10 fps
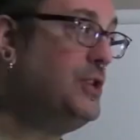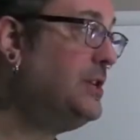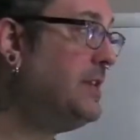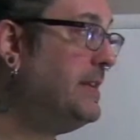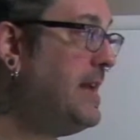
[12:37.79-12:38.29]

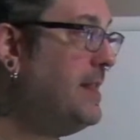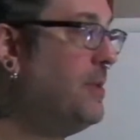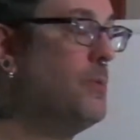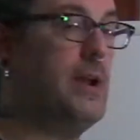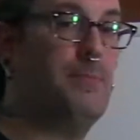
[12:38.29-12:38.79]
just like that,
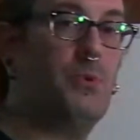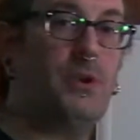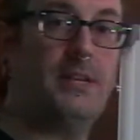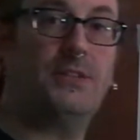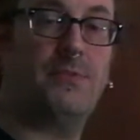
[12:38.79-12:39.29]
the
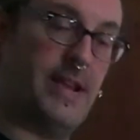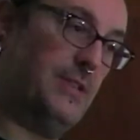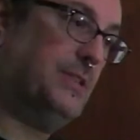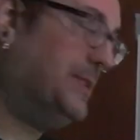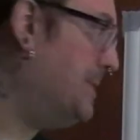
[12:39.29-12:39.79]
whiteboard is
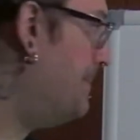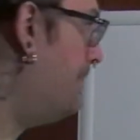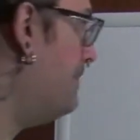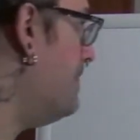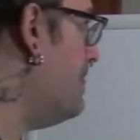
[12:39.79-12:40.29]
erased.
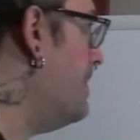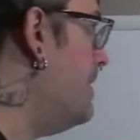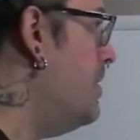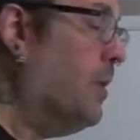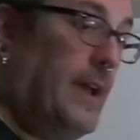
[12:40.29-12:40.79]

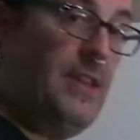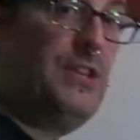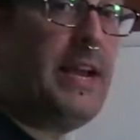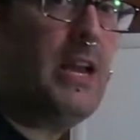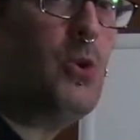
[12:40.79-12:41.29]
Okay, the
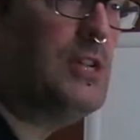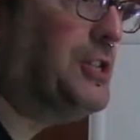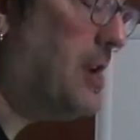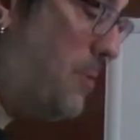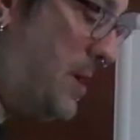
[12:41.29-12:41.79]
second
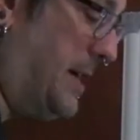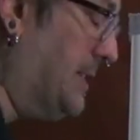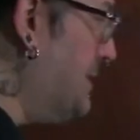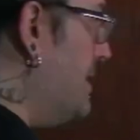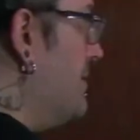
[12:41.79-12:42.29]
question I want to
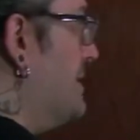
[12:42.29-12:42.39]
consider